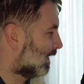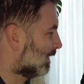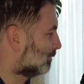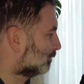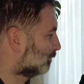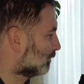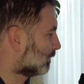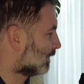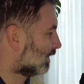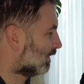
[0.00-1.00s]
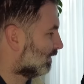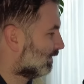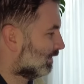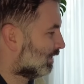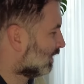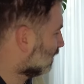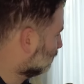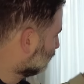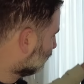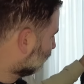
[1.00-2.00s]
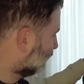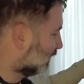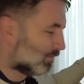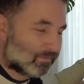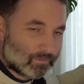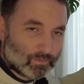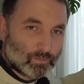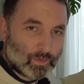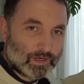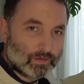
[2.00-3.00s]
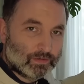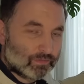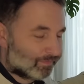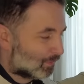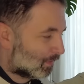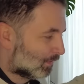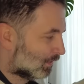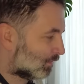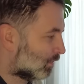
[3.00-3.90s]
I put on the 100 to 400